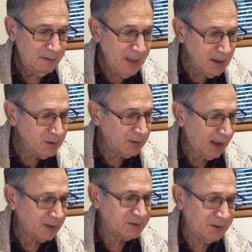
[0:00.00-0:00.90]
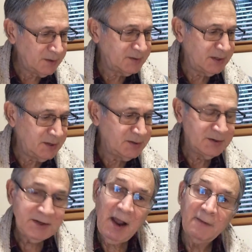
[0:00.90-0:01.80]
Then you catch the disease
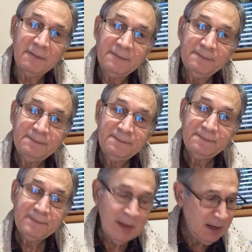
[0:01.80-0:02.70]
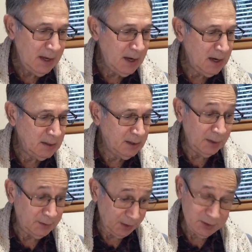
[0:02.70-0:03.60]
yourself, and
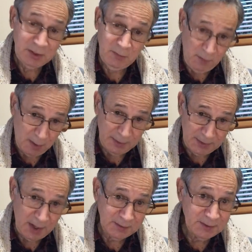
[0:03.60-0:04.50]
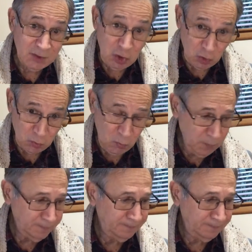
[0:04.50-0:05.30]
addiction traumatizes you.